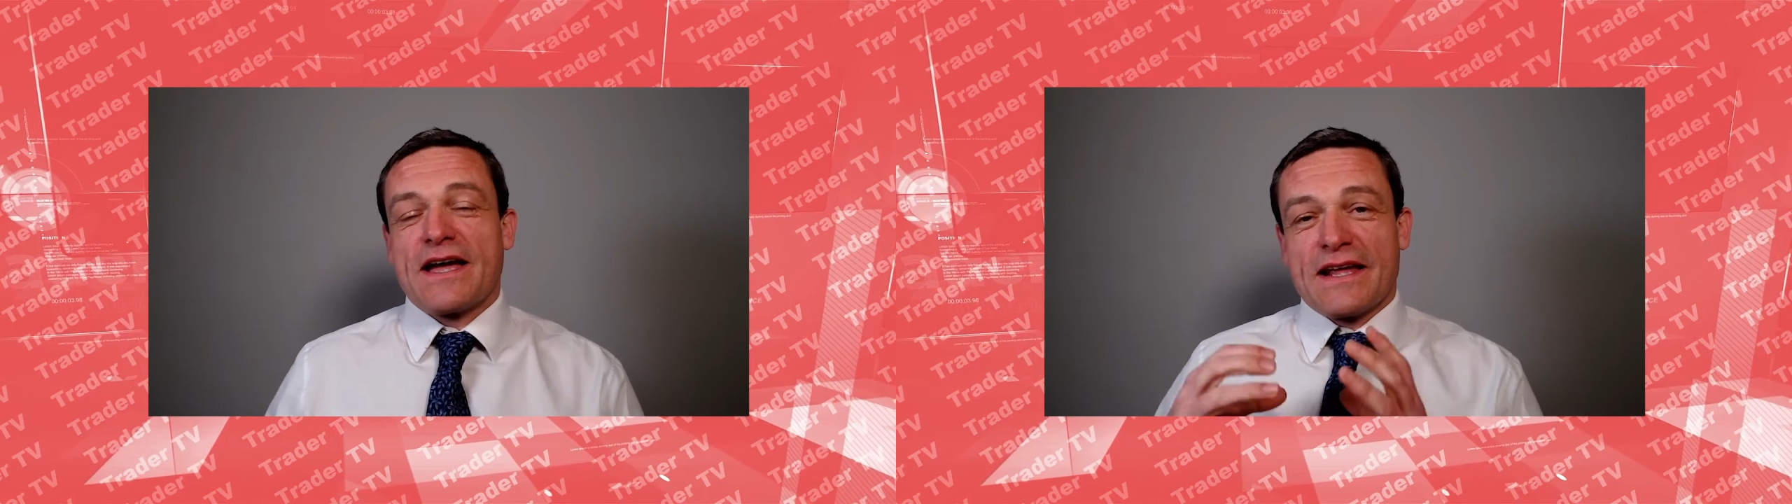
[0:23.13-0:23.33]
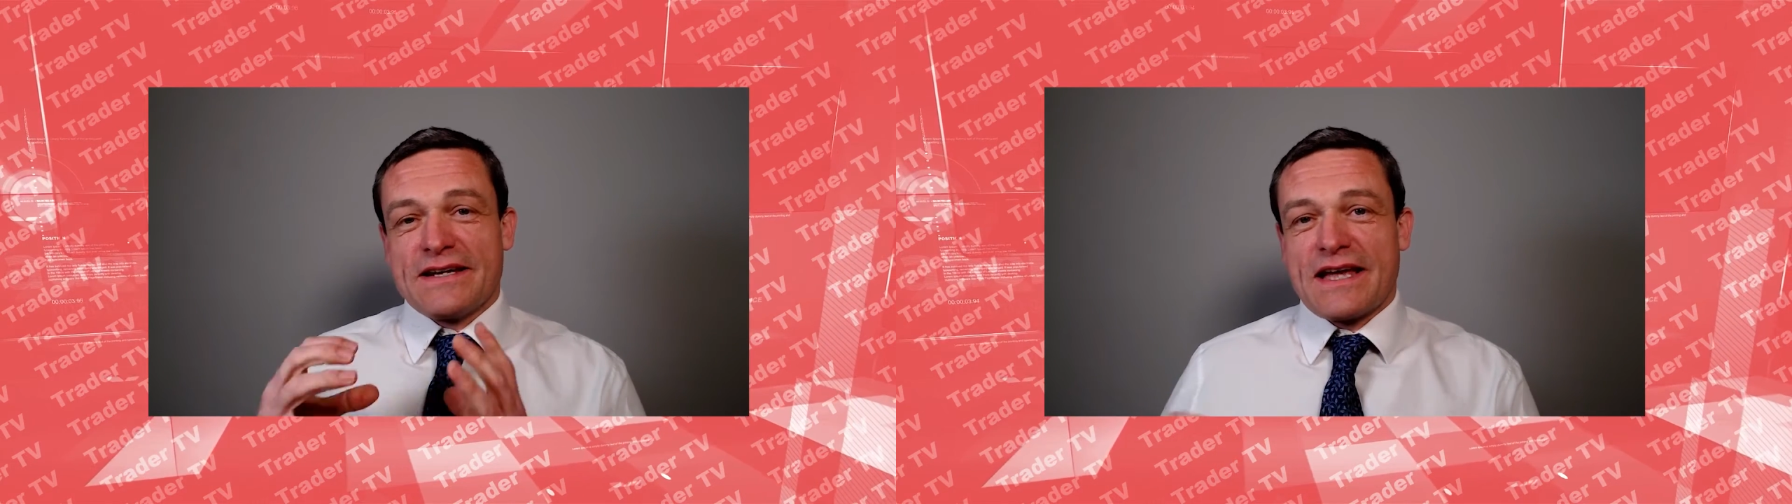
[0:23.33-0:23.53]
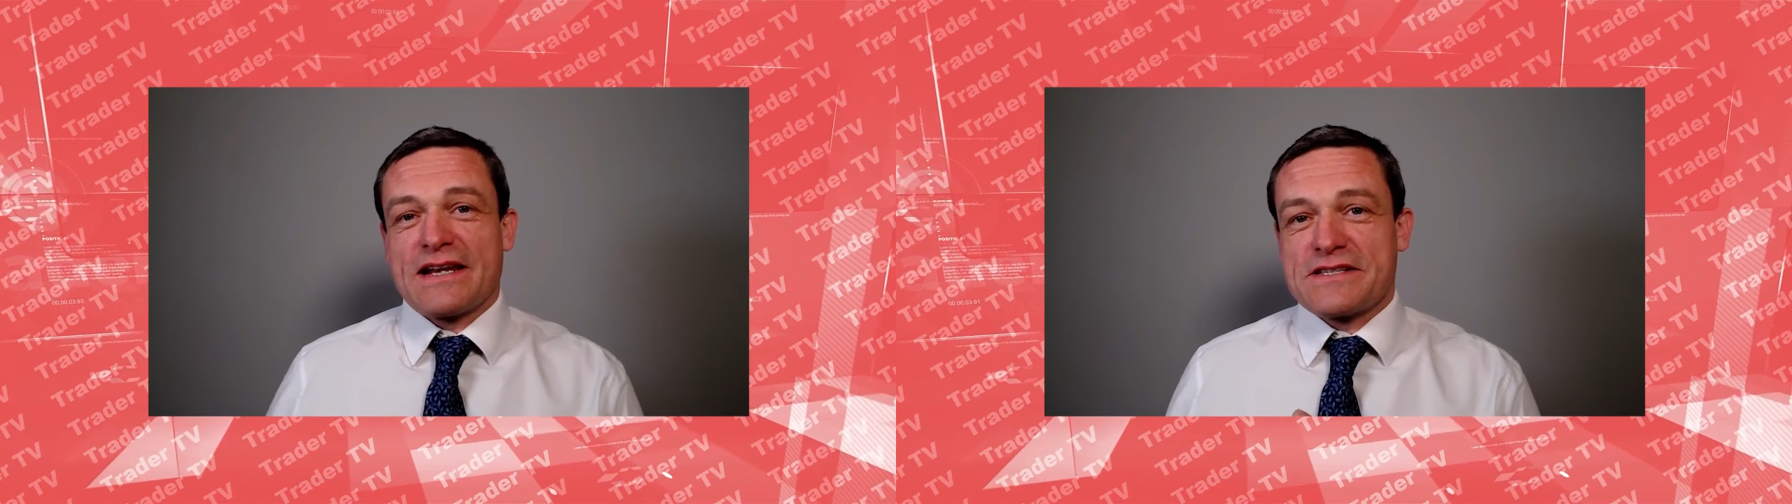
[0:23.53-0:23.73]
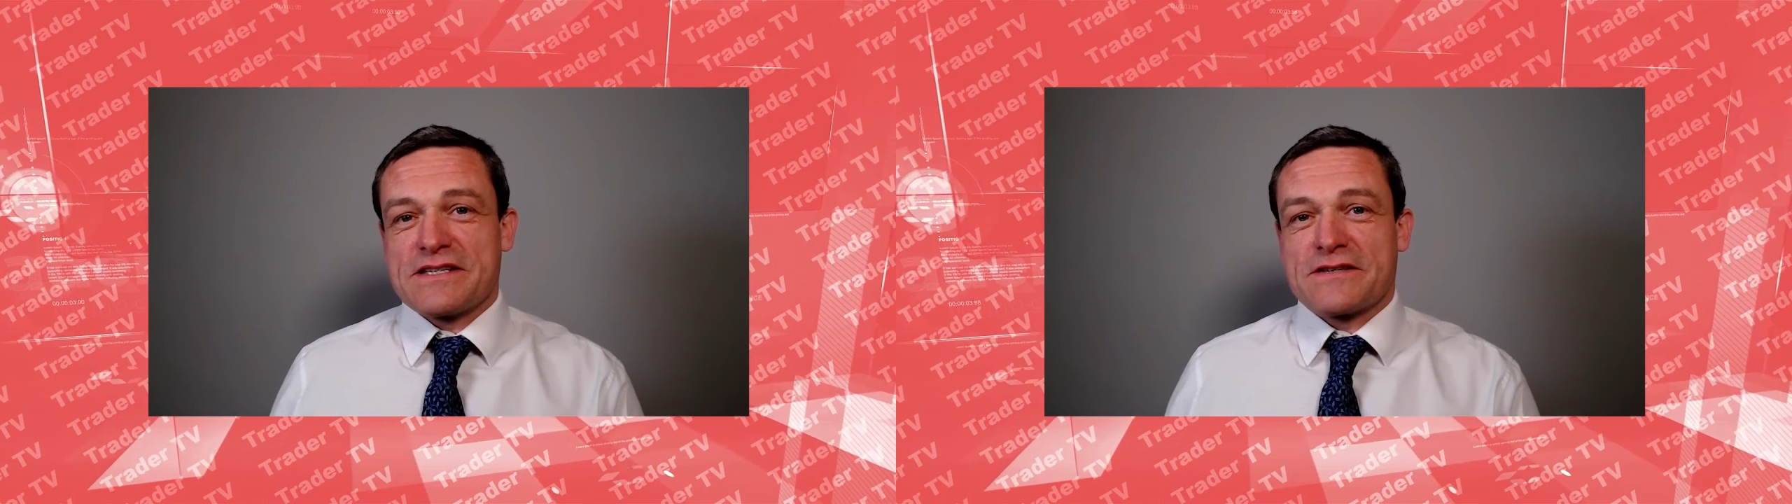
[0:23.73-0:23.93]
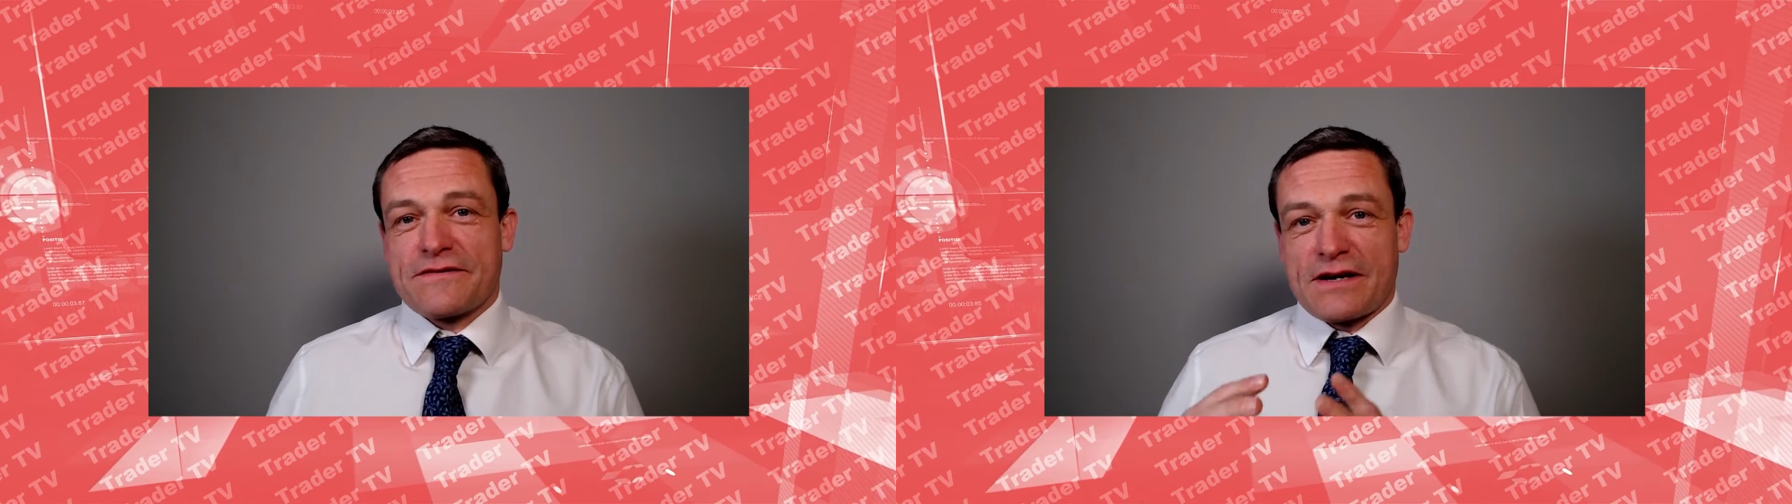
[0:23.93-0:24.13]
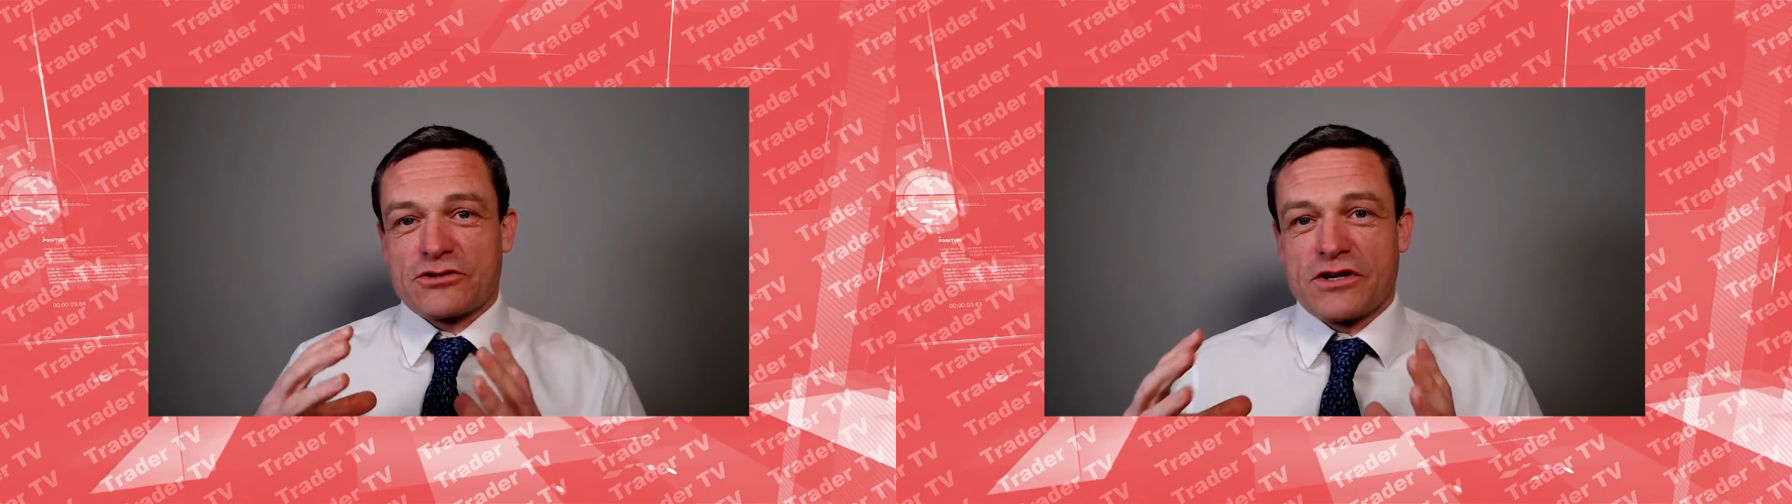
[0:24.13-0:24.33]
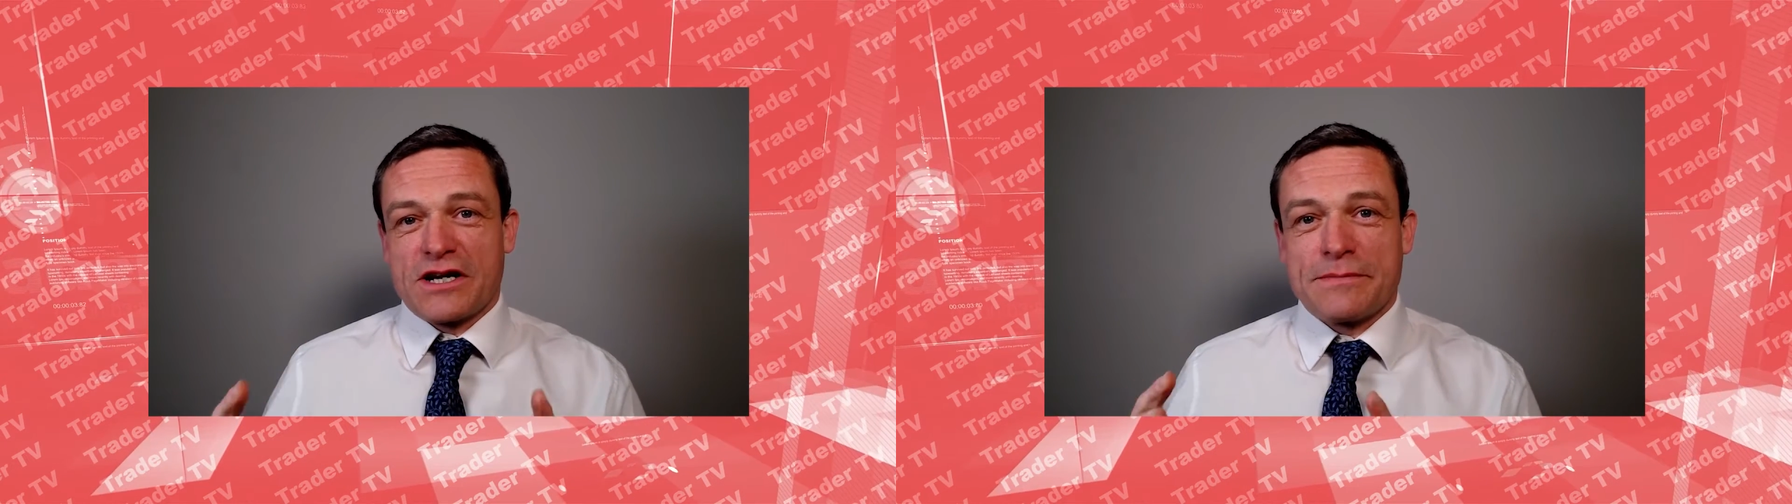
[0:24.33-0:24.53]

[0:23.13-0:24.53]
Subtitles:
analysis of how trading